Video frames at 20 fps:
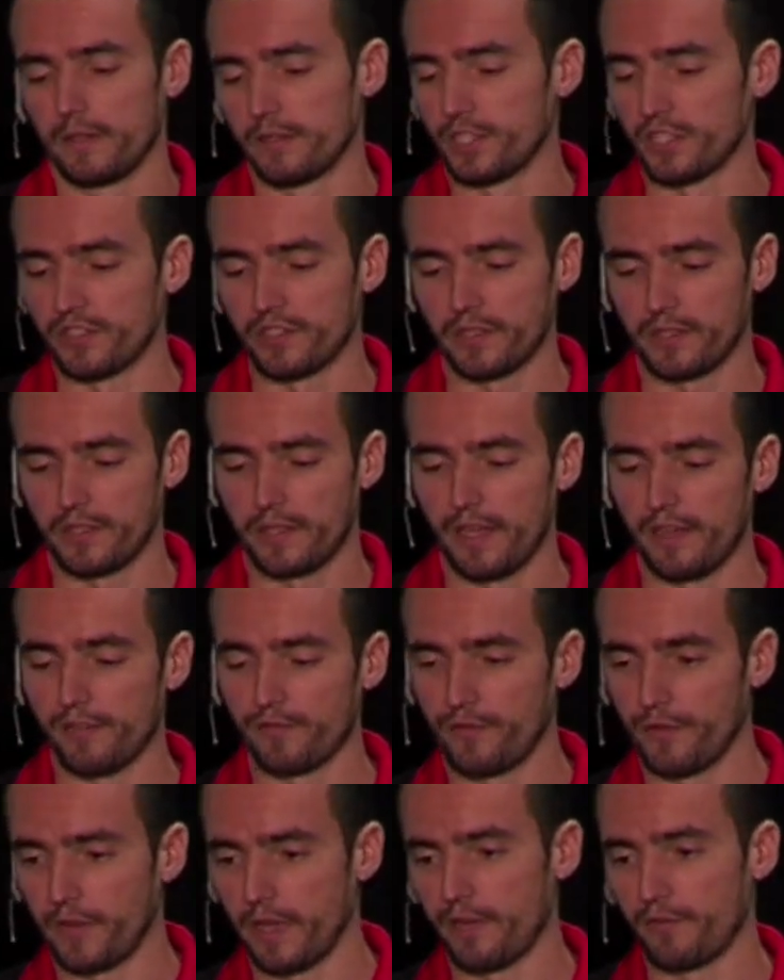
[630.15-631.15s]
Just
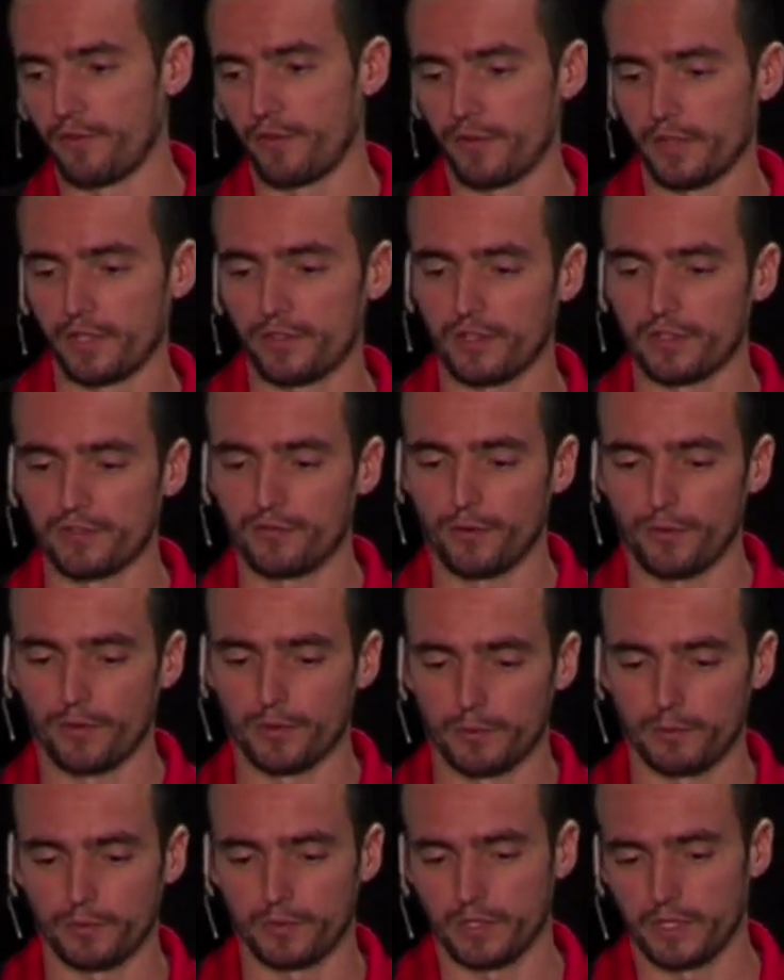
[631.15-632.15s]
have everything
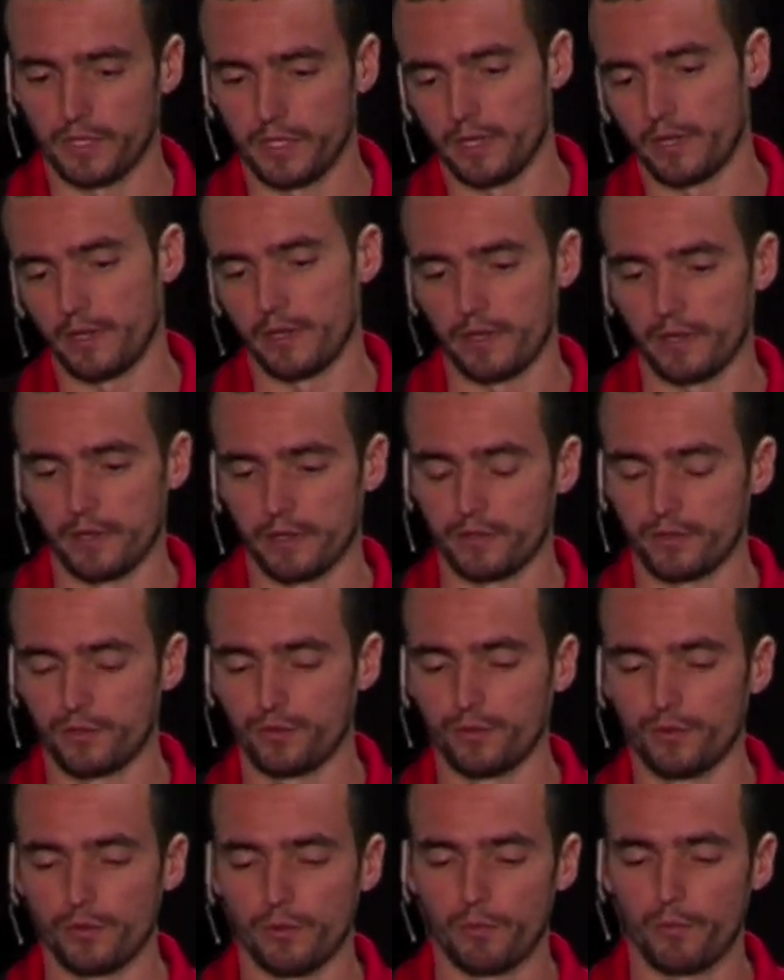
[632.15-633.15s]
transformed uh,
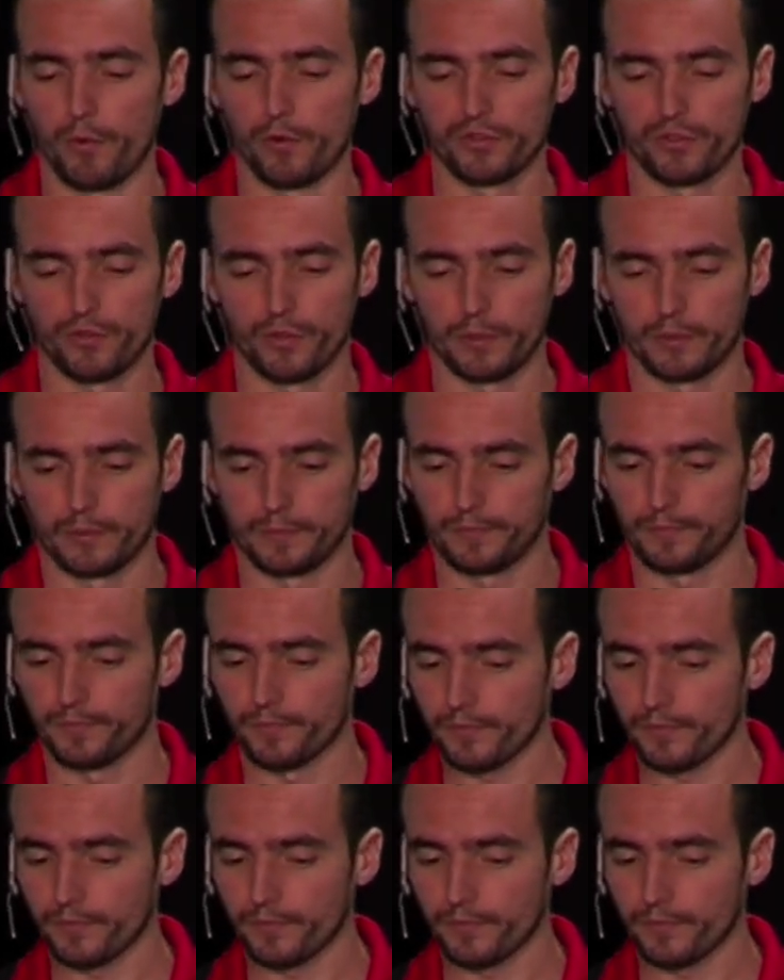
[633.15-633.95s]
to PostScript.